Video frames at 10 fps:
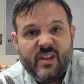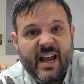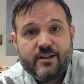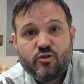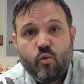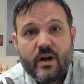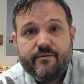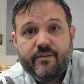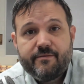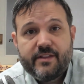I had
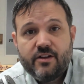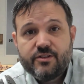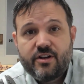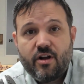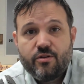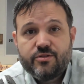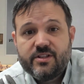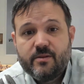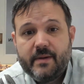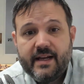$25,000
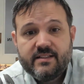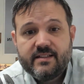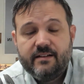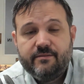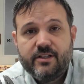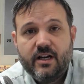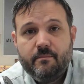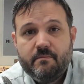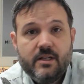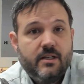in the bank saved
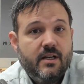up,